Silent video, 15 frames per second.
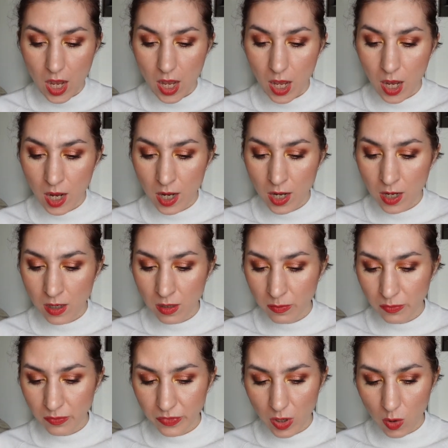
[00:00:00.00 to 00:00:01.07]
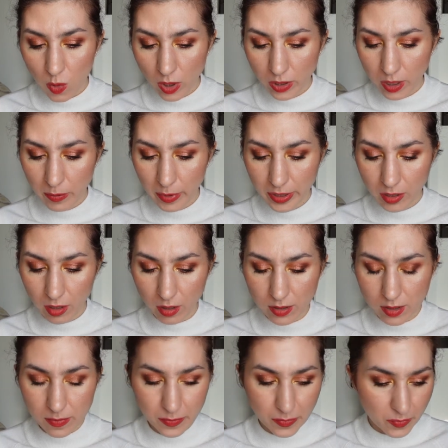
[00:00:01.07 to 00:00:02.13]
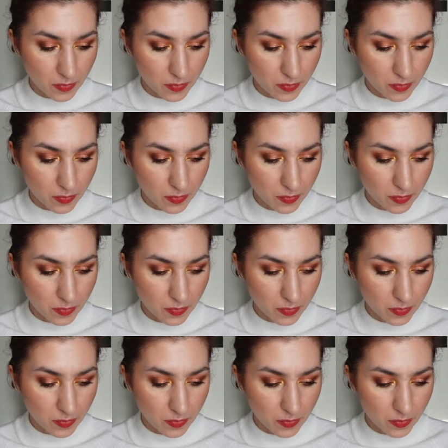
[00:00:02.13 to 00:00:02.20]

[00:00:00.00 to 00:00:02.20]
Um, what are my thoughts?